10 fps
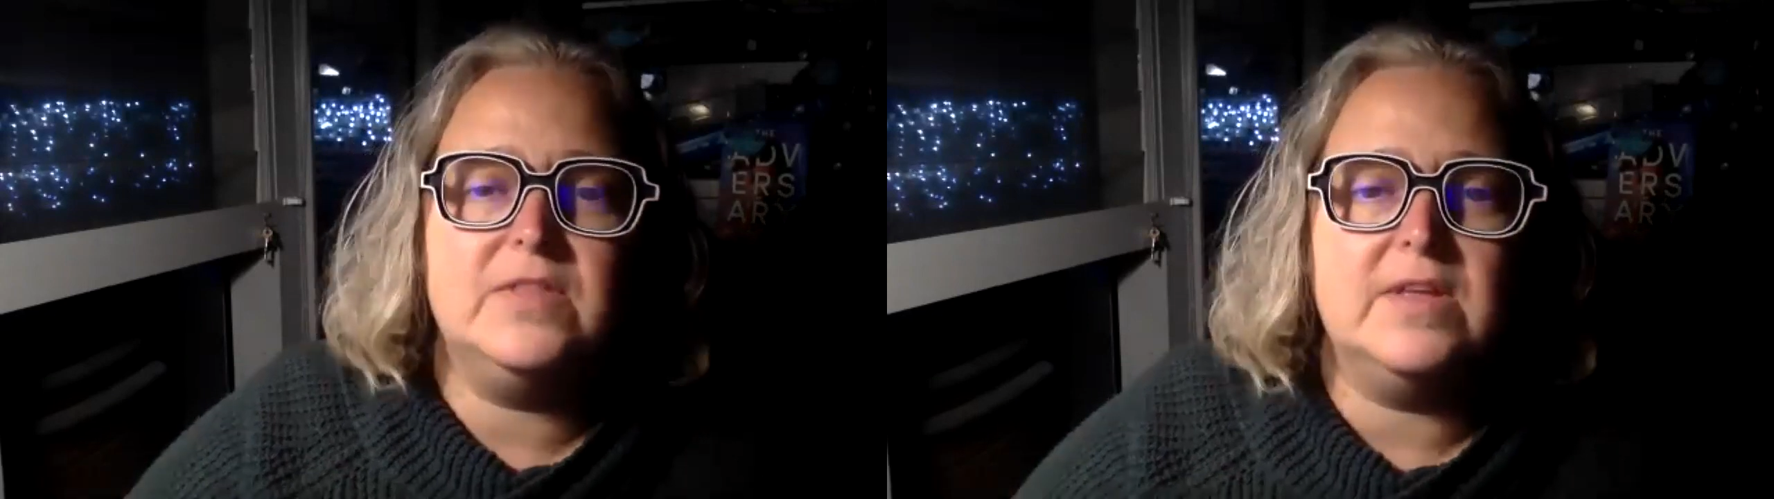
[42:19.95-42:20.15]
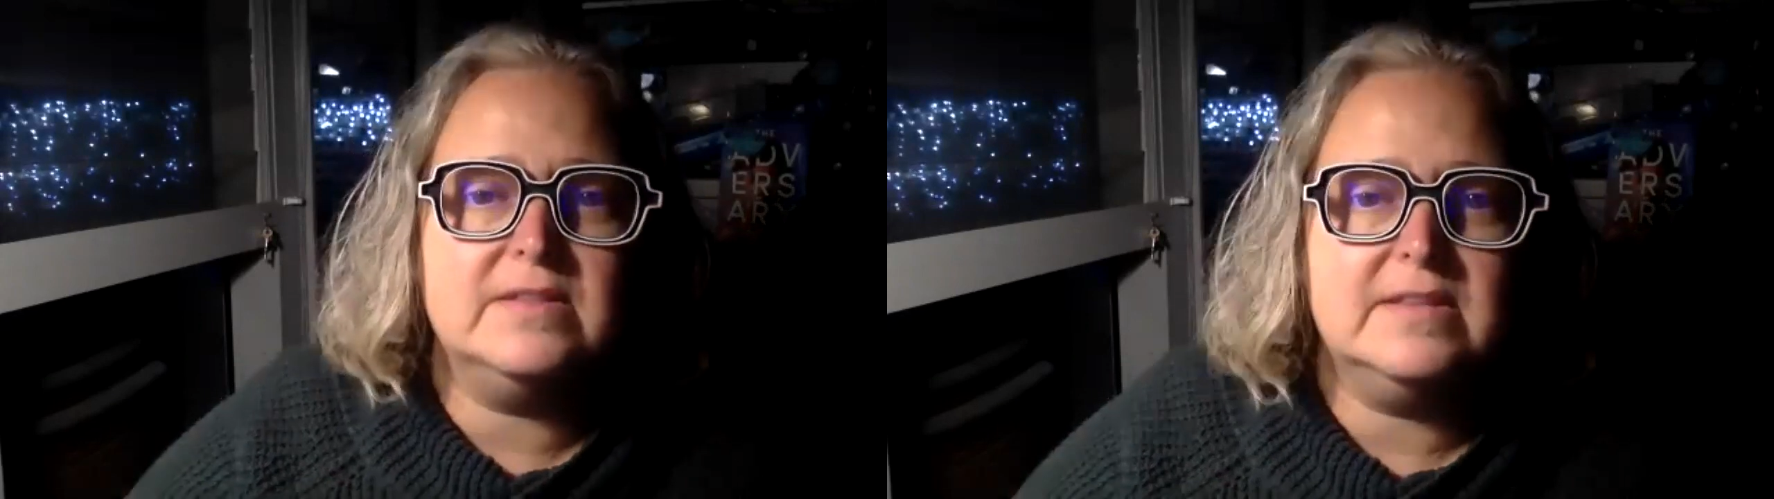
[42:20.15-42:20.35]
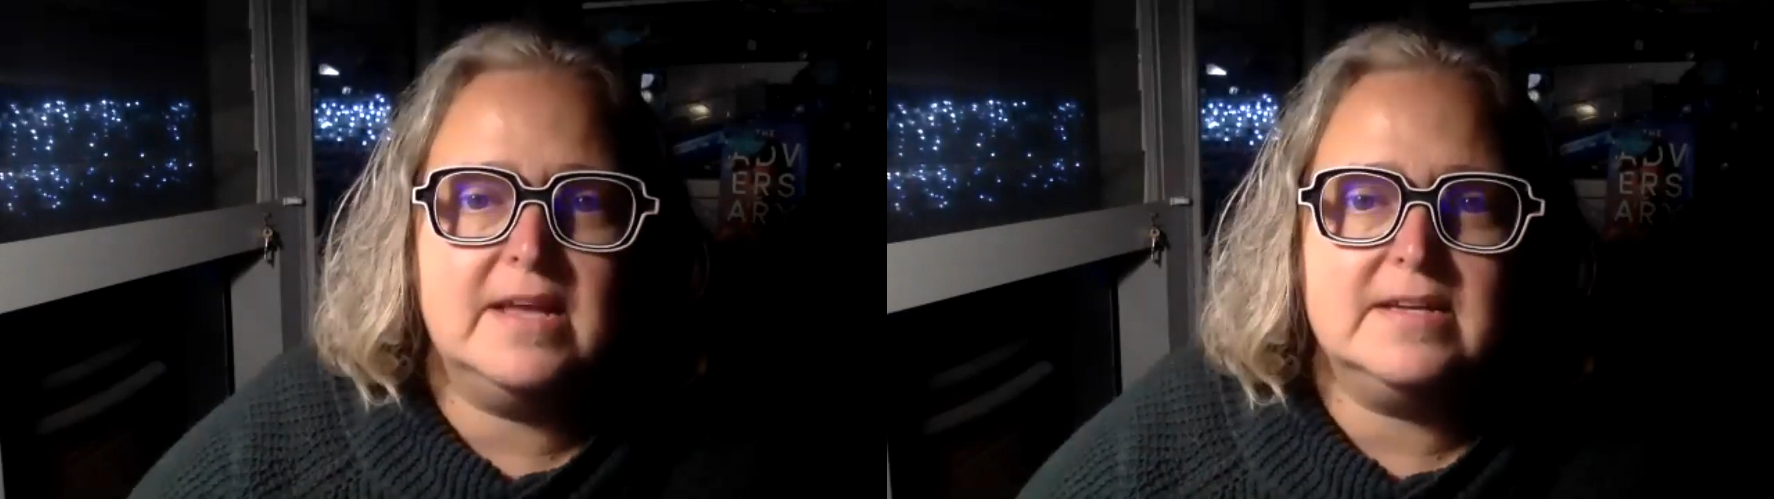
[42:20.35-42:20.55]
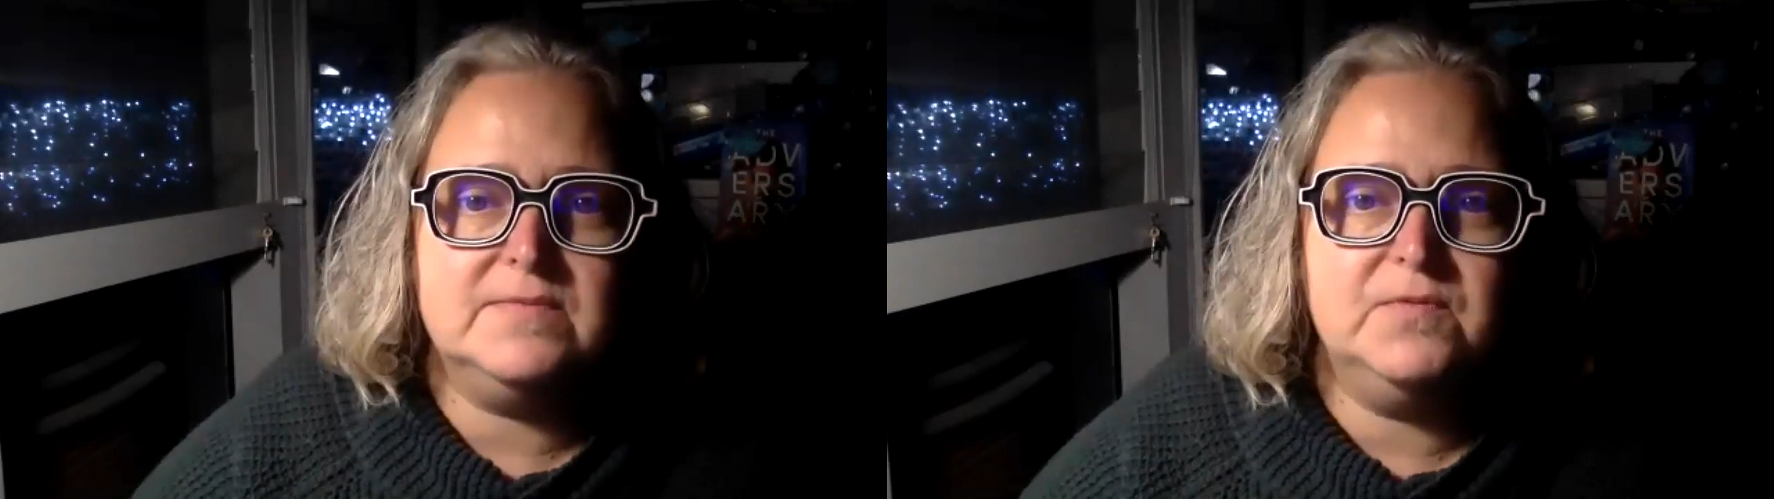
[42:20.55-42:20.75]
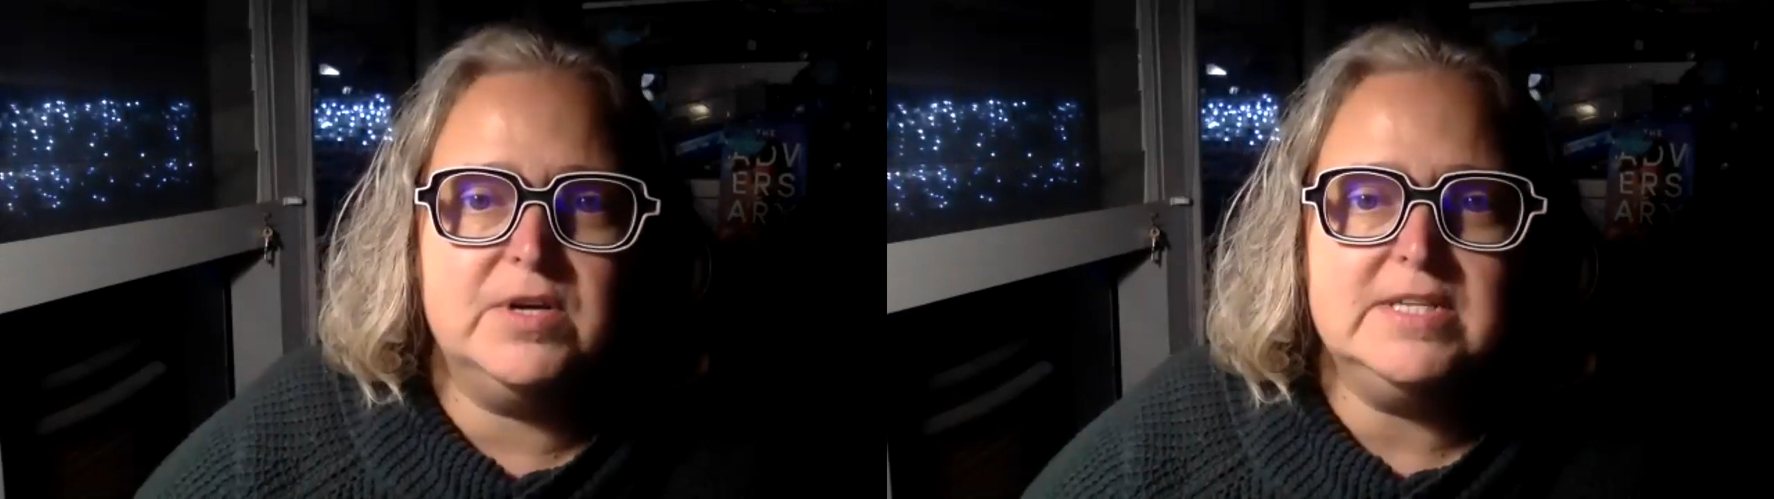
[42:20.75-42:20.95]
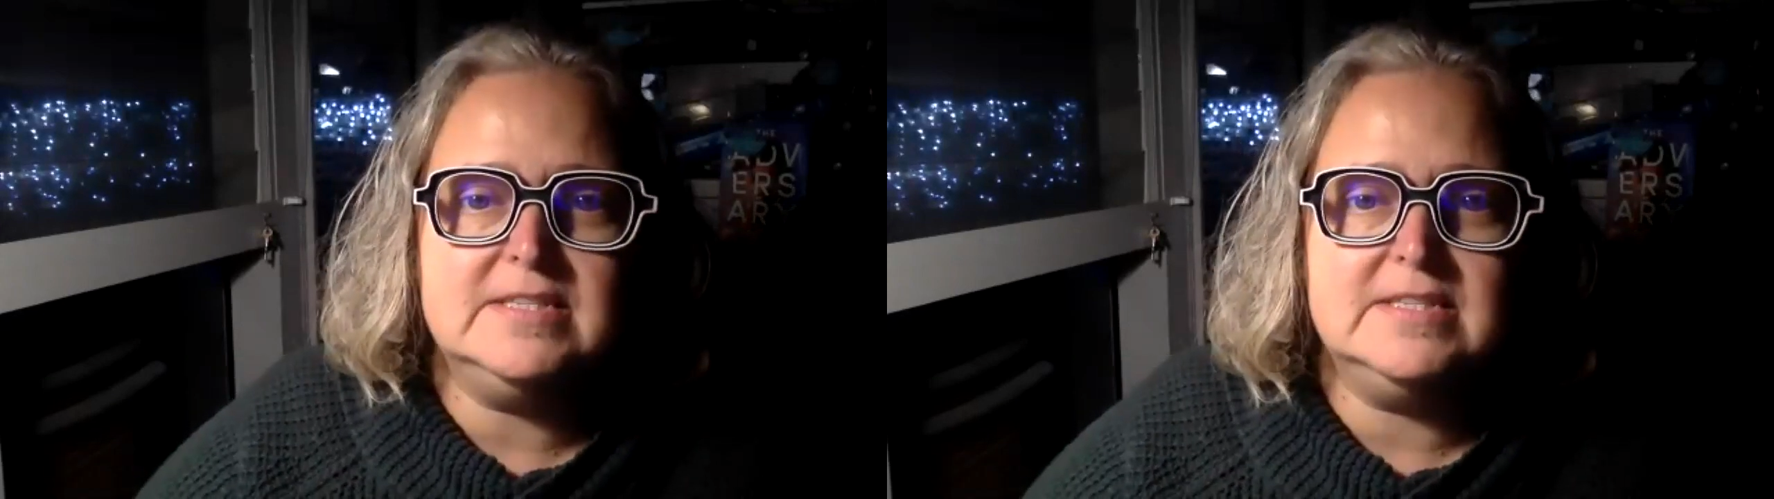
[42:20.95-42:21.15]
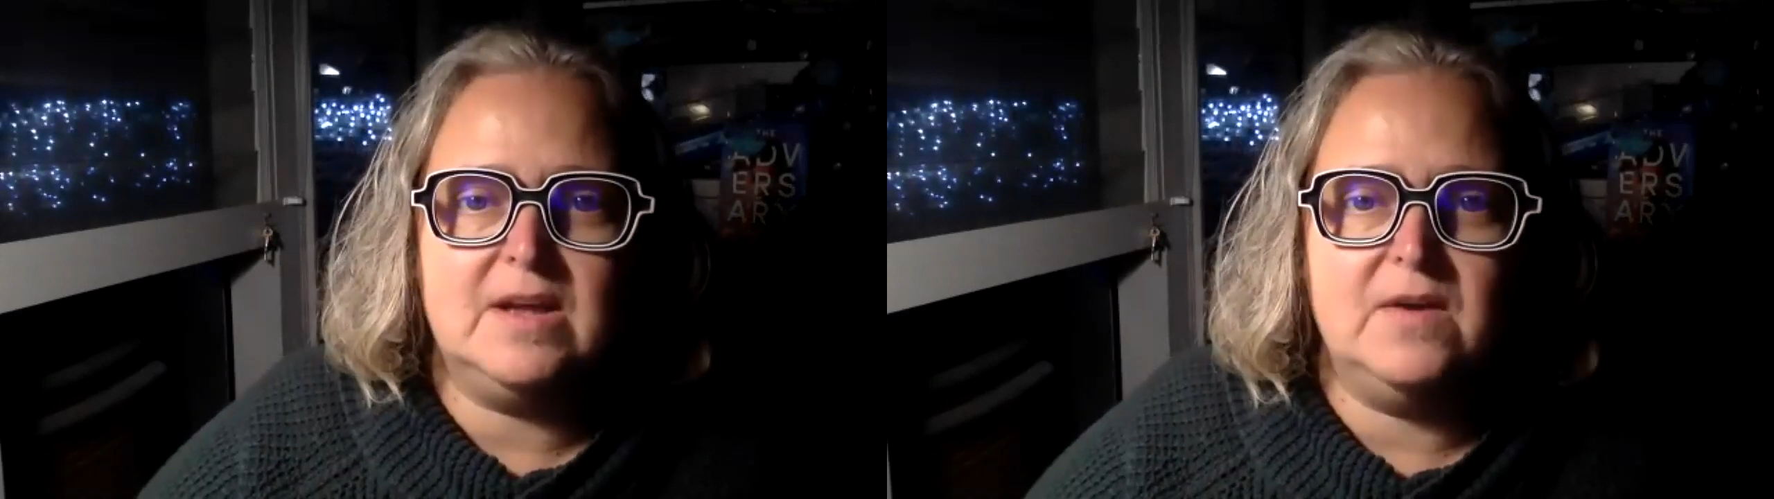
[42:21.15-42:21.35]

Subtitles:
that voice